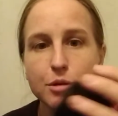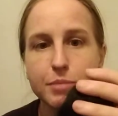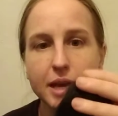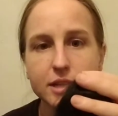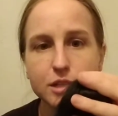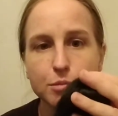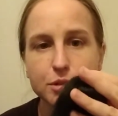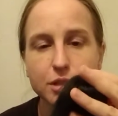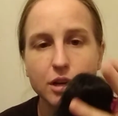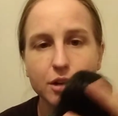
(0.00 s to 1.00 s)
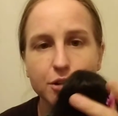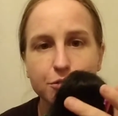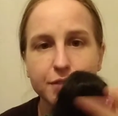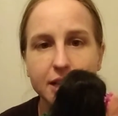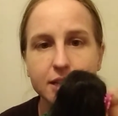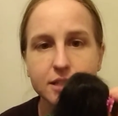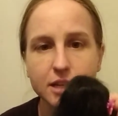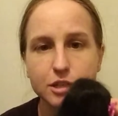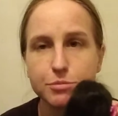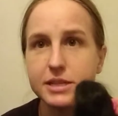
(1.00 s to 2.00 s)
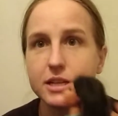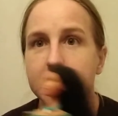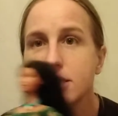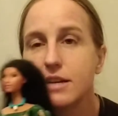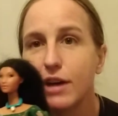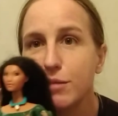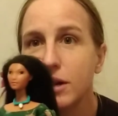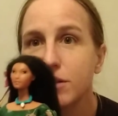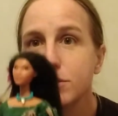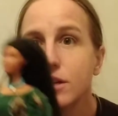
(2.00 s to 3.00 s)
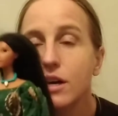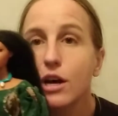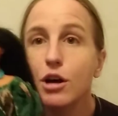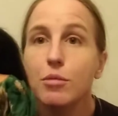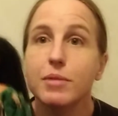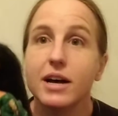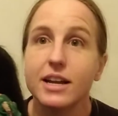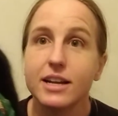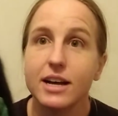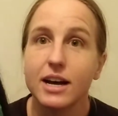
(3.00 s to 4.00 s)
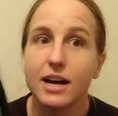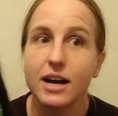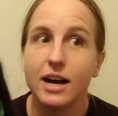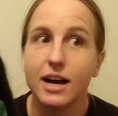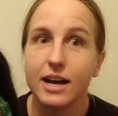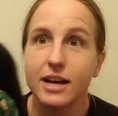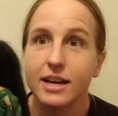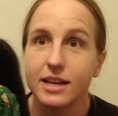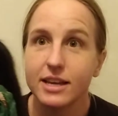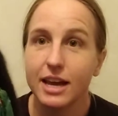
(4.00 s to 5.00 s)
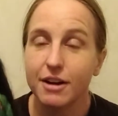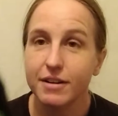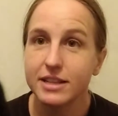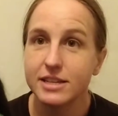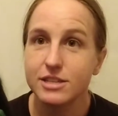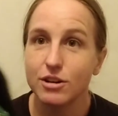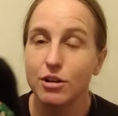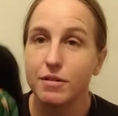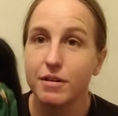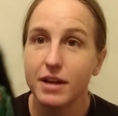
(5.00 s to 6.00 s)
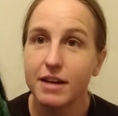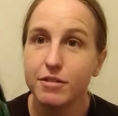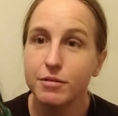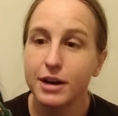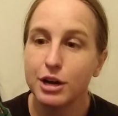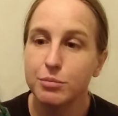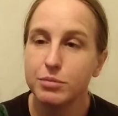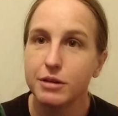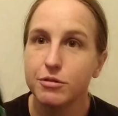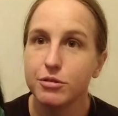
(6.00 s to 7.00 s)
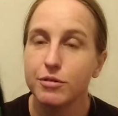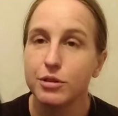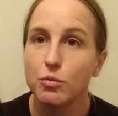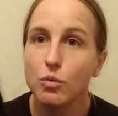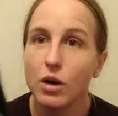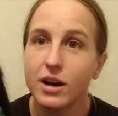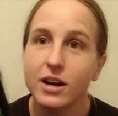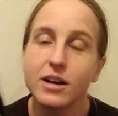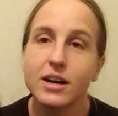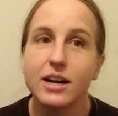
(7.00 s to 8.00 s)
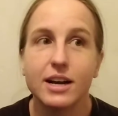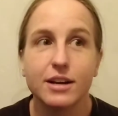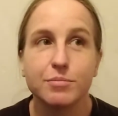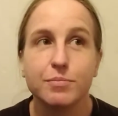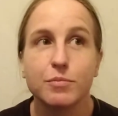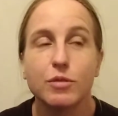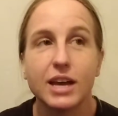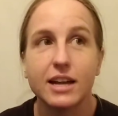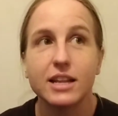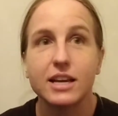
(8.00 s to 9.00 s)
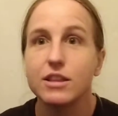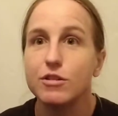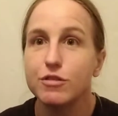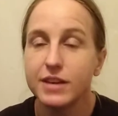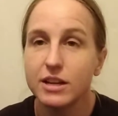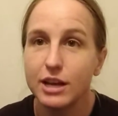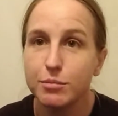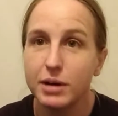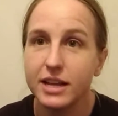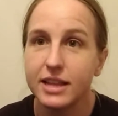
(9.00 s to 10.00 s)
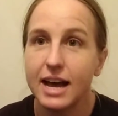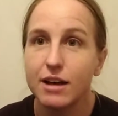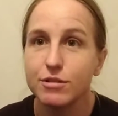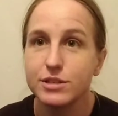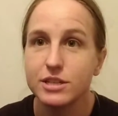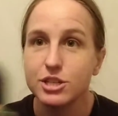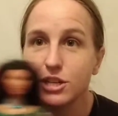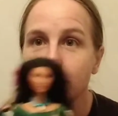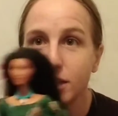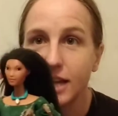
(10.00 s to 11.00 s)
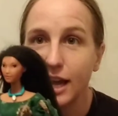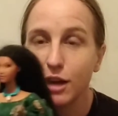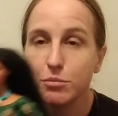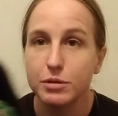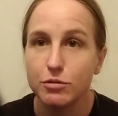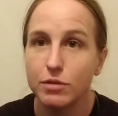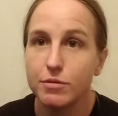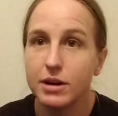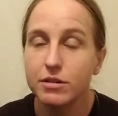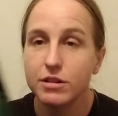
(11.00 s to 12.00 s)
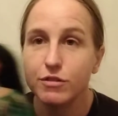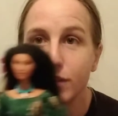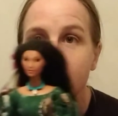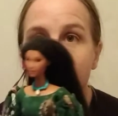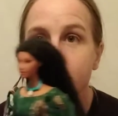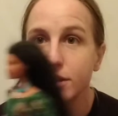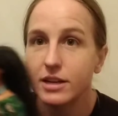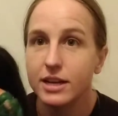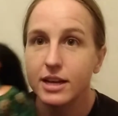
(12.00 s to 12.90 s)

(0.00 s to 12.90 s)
Paint's almost gone on her face. Like she basically doesn't have eyebrows. But I carried this doll around everywhere, played with her in the water. We had like a little field out behind the house, and she would camp and run around in the field, and